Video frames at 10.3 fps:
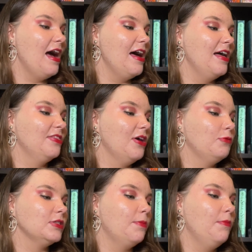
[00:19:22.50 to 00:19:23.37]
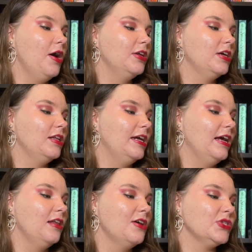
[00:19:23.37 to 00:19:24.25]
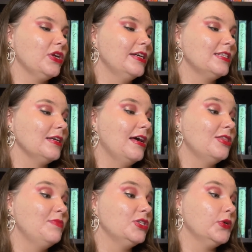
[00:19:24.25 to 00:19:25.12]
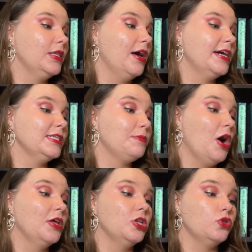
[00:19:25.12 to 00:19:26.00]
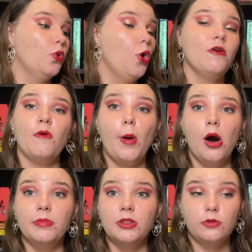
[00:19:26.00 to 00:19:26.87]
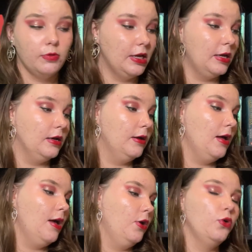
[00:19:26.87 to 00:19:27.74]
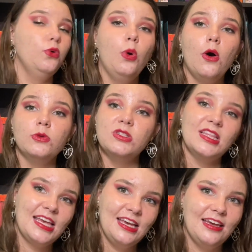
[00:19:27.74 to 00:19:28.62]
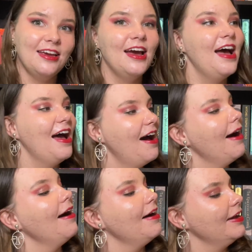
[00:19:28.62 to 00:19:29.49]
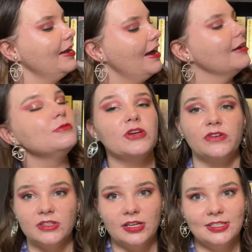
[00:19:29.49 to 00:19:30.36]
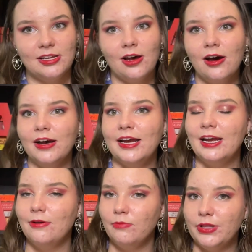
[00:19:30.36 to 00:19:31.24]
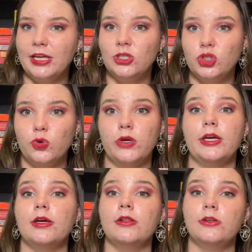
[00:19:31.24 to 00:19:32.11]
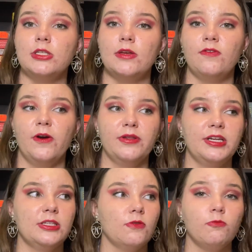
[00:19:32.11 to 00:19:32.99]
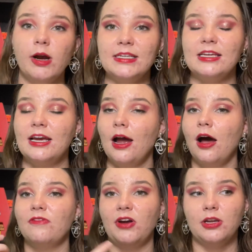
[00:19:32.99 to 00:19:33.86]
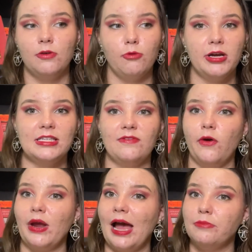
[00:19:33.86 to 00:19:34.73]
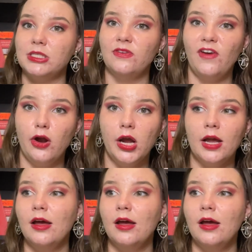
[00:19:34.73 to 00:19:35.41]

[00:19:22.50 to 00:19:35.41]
And there was a murder here last night and the mystery lies behind the door of apartment 3. Who holds the key? I am so excited. I really enjoy Lucy Foley's writing. I find her writing very atmospheric.